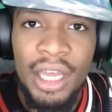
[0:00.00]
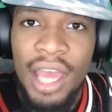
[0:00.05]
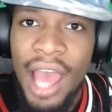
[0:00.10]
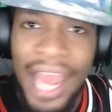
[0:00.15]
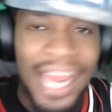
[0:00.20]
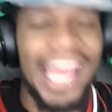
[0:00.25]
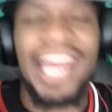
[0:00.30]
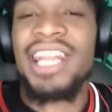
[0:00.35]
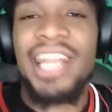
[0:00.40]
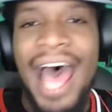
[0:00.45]

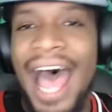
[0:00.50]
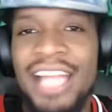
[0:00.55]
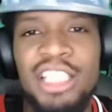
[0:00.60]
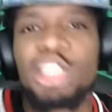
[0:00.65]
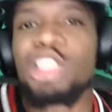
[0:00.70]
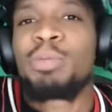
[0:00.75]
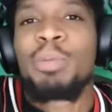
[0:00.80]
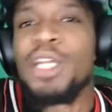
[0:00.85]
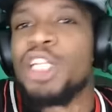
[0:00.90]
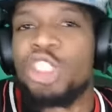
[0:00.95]
I got. I
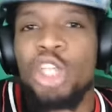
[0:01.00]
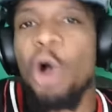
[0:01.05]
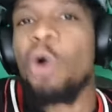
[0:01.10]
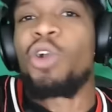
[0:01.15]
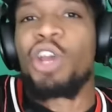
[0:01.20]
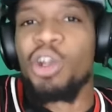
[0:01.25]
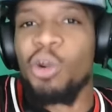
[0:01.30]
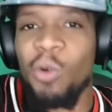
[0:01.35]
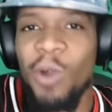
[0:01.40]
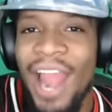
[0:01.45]
just be
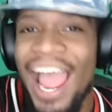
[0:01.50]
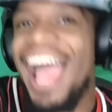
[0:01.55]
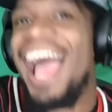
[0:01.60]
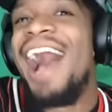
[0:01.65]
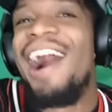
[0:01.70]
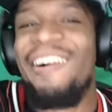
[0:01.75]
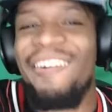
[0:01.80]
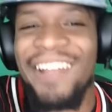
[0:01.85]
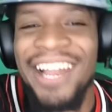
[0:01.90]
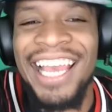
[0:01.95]
joking
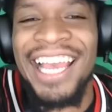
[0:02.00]
around.